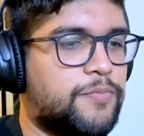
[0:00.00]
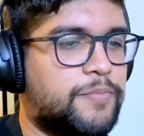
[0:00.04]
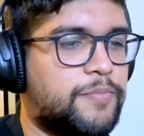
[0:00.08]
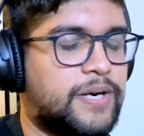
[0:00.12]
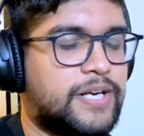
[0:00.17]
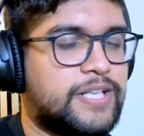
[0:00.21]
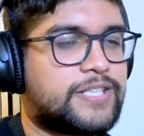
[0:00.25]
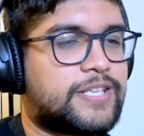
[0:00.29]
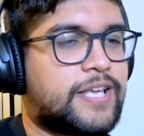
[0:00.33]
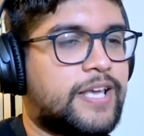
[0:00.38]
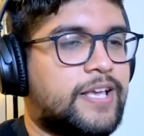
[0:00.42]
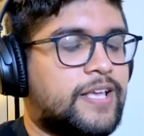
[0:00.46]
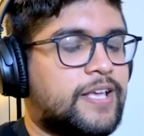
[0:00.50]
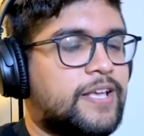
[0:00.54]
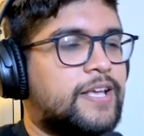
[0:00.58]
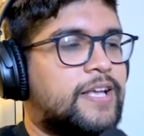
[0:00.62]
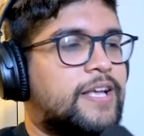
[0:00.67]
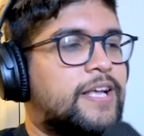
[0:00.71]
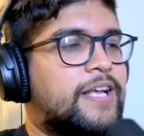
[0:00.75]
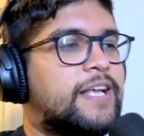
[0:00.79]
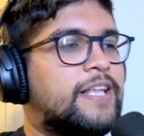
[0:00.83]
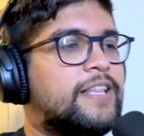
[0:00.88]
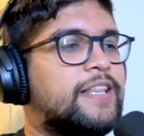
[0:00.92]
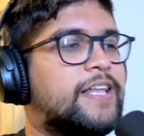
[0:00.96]
But it's like
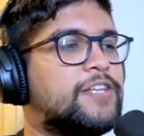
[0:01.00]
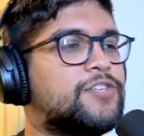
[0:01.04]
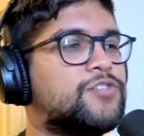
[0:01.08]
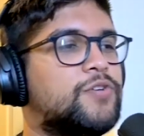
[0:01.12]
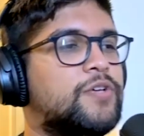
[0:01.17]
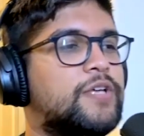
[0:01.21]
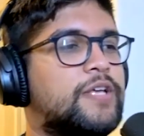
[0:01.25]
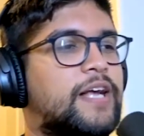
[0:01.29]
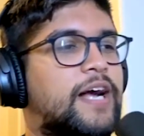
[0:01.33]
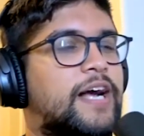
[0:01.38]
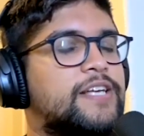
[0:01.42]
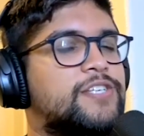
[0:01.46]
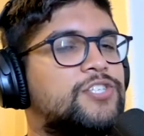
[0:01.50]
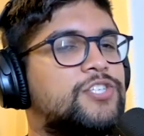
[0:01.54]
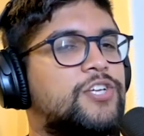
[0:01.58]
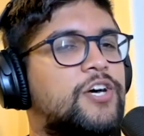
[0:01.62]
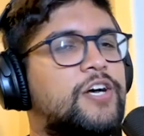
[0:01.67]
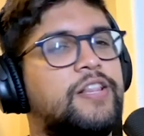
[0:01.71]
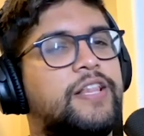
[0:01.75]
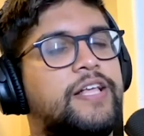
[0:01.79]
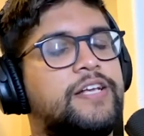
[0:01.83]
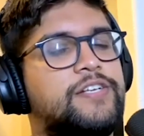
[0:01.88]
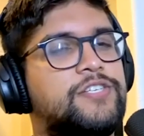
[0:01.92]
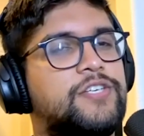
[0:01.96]
I
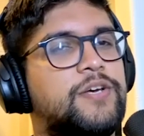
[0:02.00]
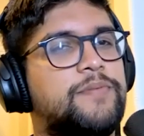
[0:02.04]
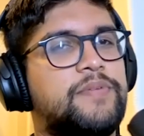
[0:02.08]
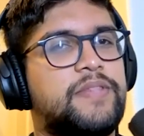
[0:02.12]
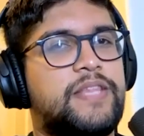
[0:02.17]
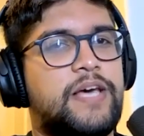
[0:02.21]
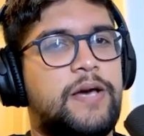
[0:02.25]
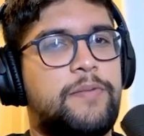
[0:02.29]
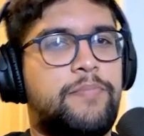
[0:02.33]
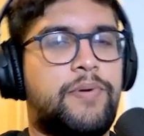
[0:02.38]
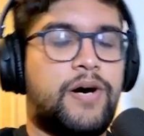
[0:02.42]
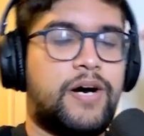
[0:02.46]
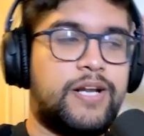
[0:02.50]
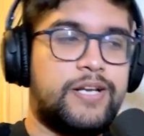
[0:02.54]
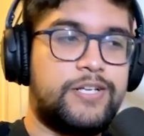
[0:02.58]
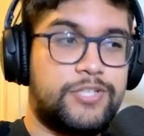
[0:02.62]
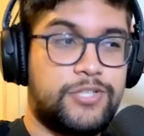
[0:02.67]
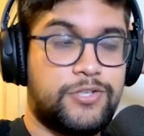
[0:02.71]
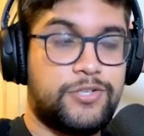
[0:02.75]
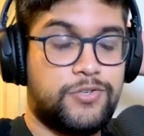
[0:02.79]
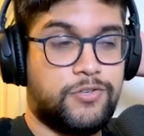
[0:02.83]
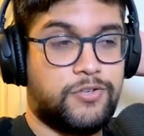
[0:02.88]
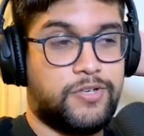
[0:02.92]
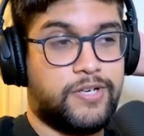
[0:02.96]
saw like some of that pod
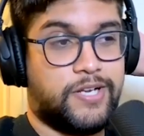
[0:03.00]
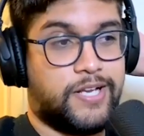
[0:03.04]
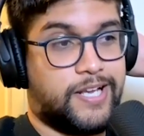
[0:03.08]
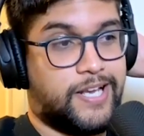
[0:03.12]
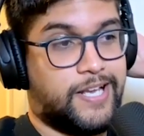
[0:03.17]
too,